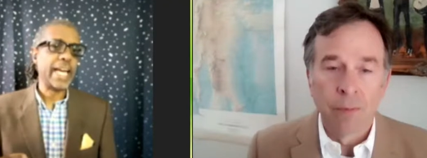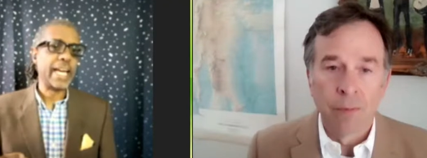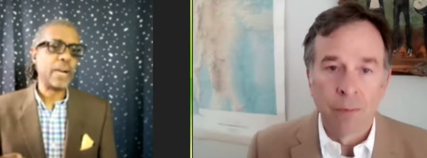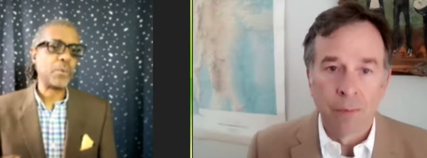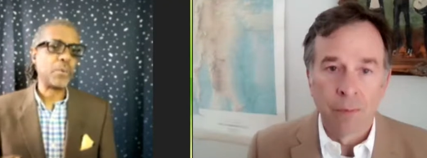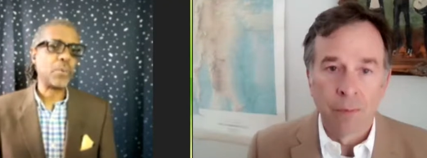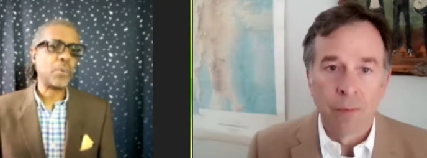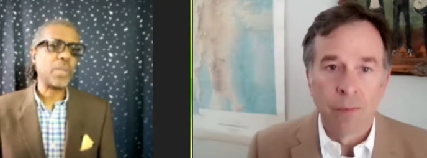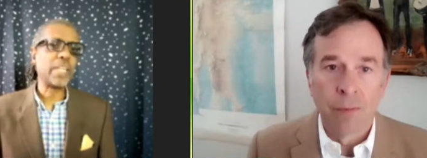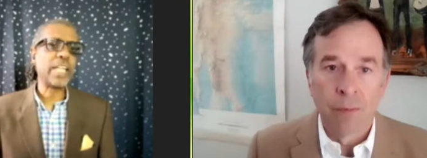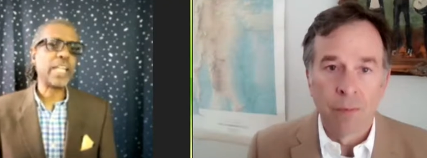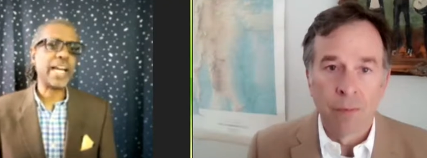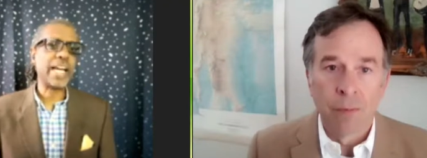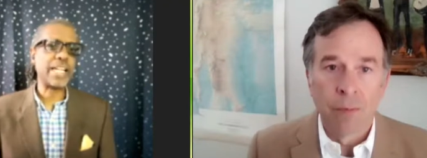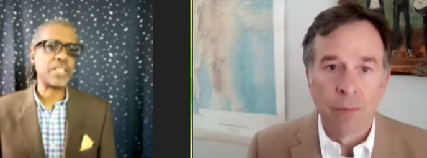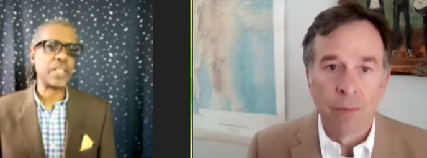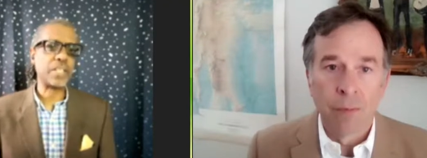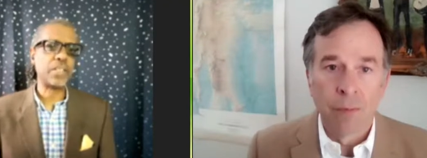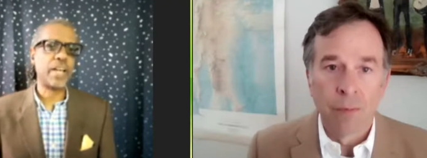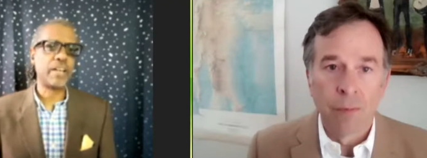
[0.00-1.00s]
Speaker 1: And I
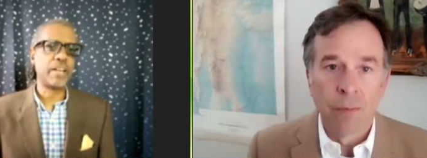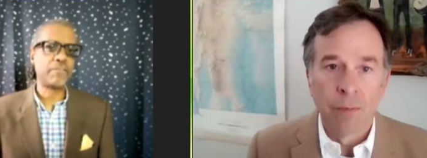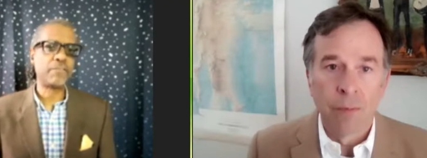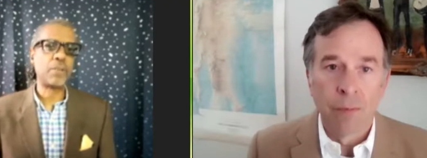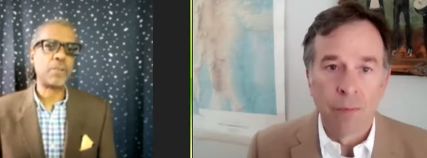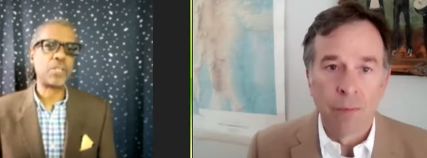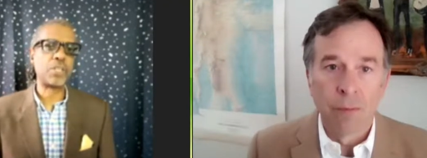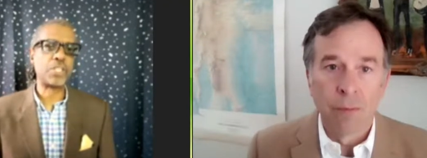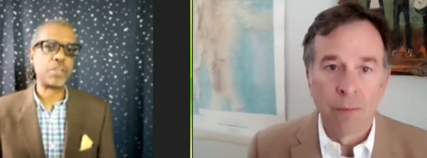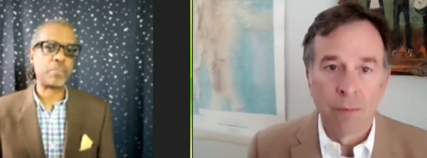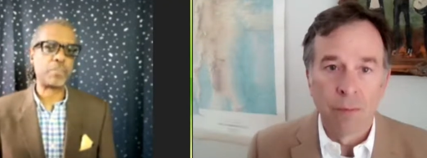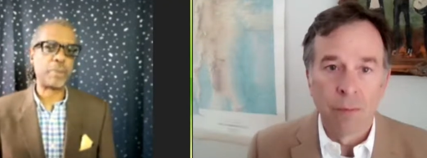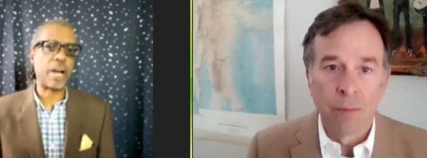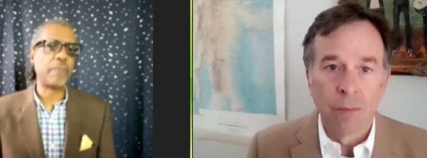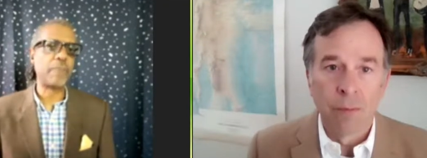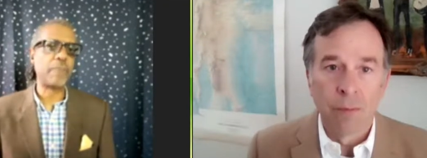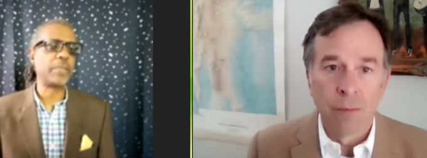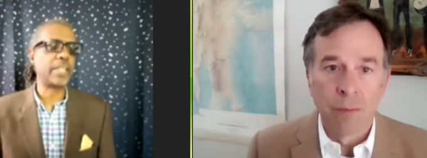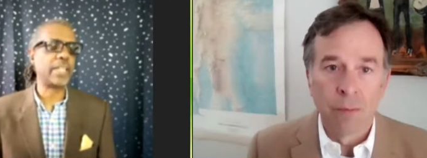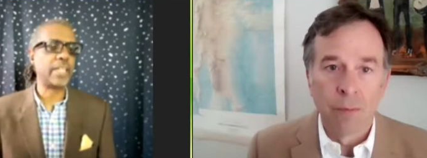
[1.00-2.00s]
realize a lot of folks are
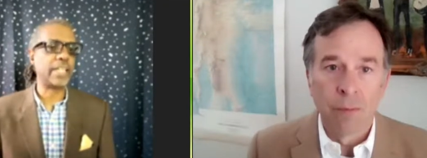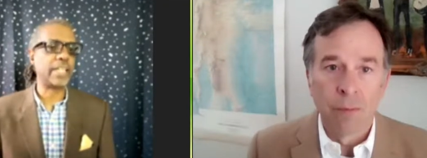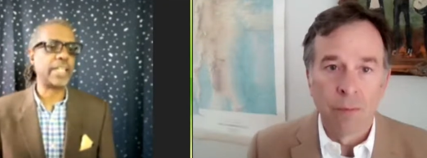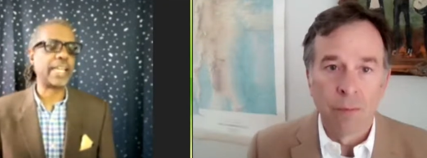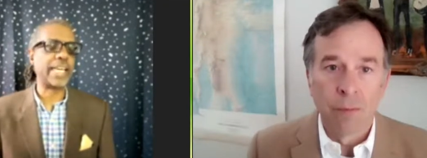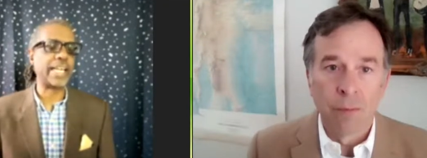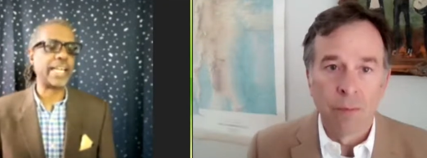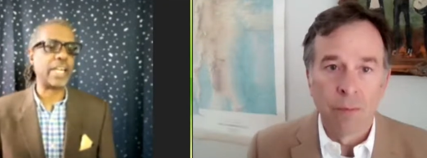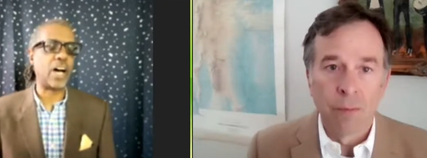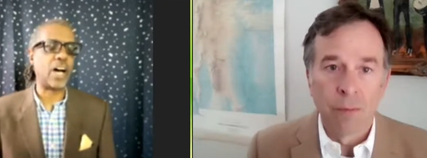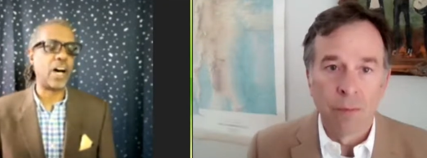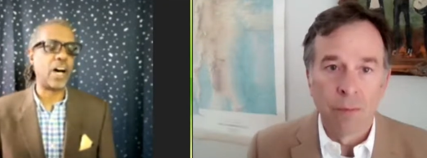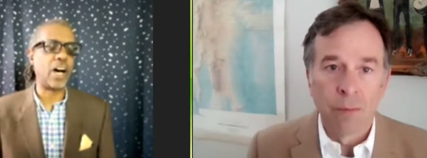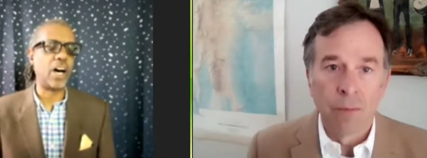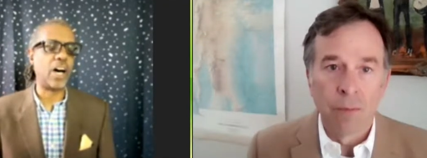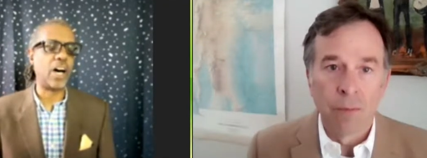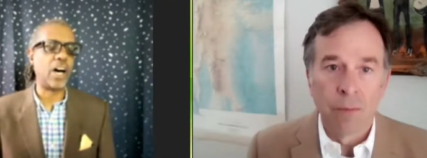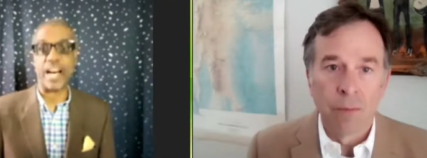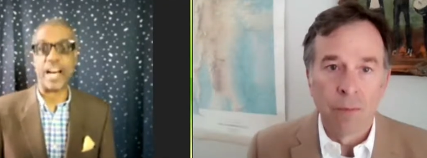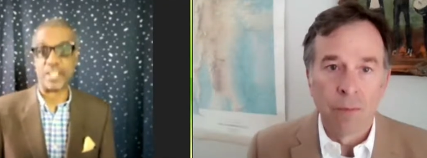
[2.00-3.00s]
probably going to get hung
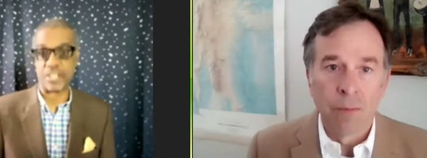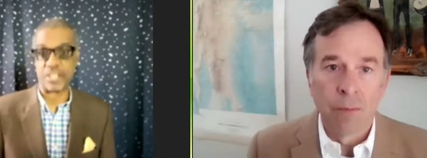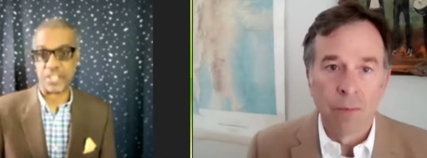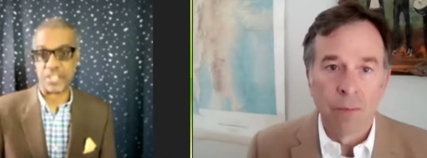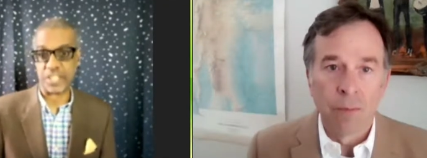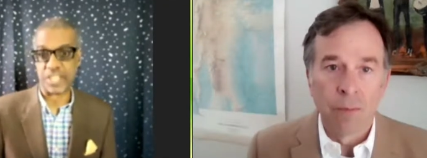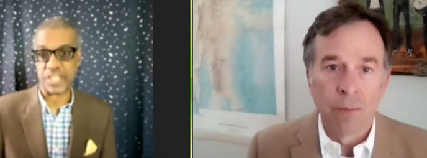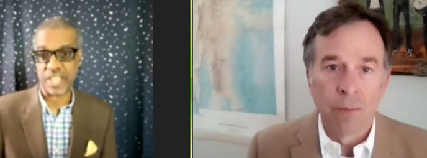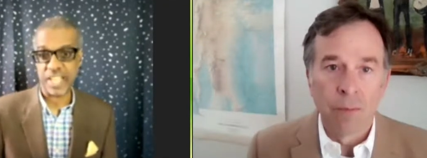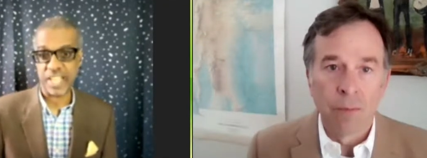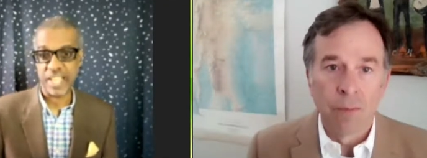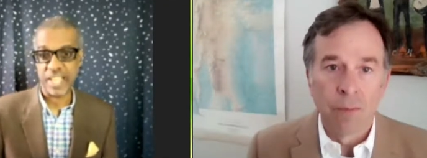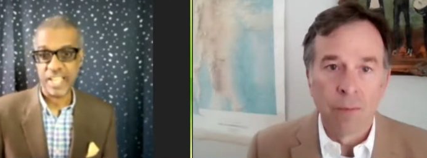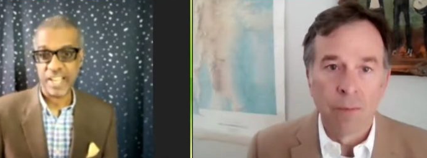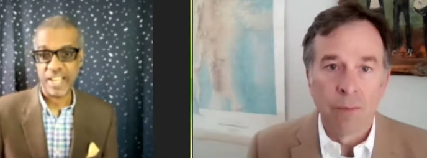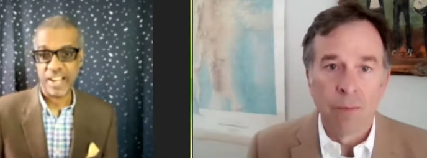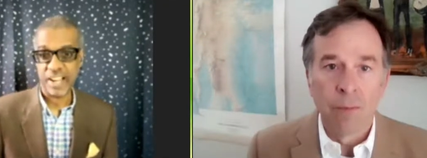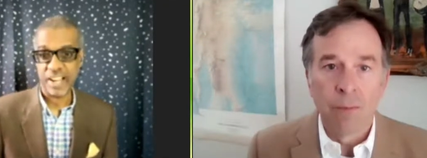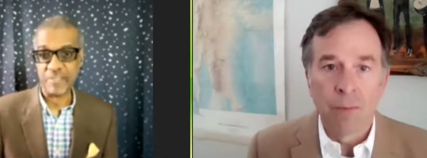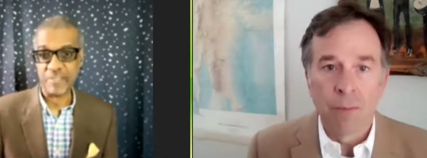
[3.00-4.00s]
up on the costs
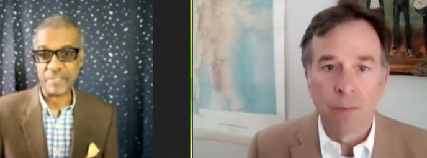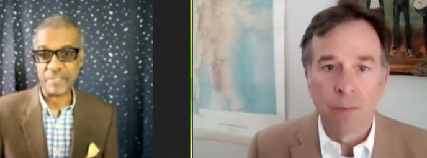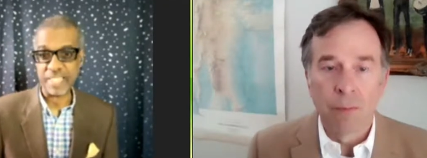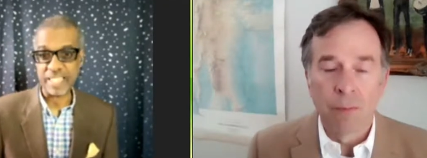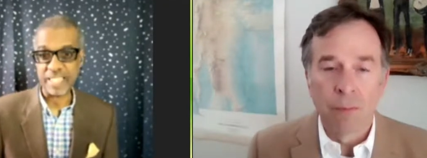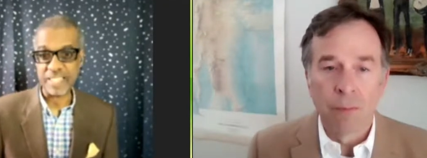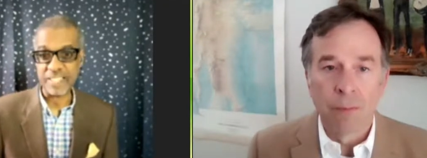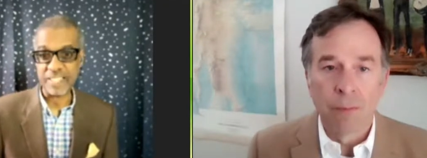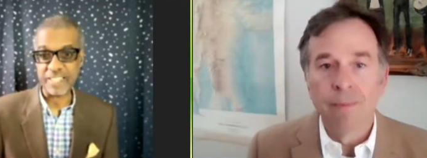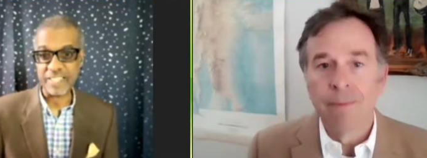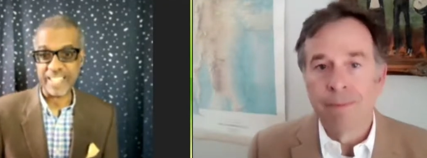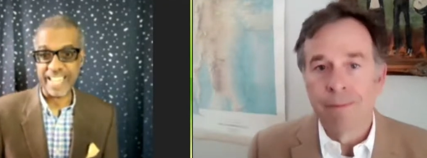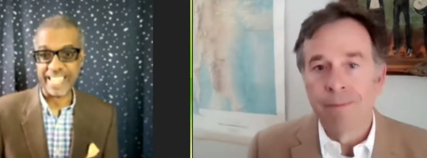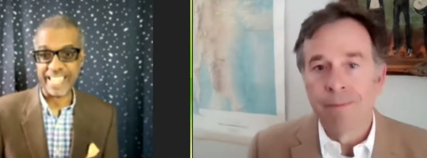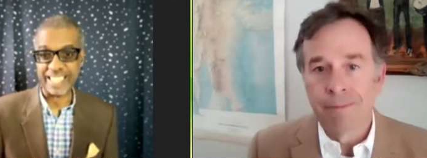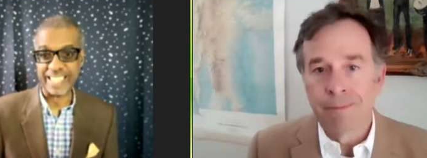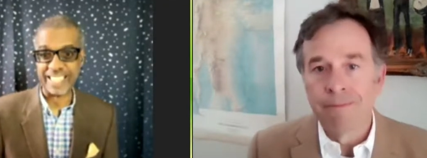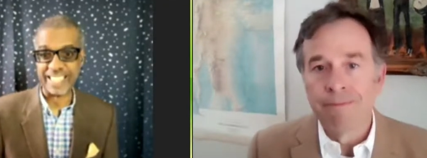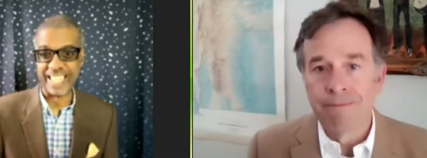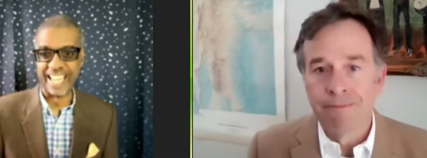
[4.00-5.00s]
of these
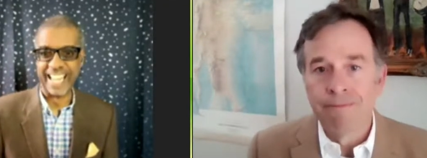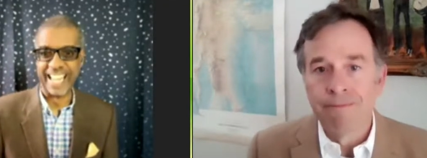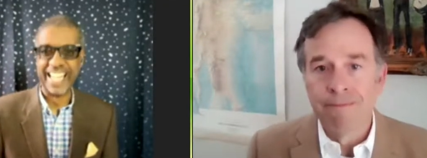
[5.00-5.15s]
things.